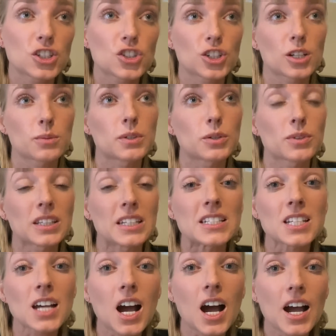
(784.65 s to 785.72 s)
She could be really
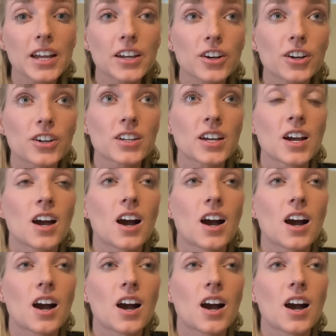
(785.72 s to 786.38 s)
tired.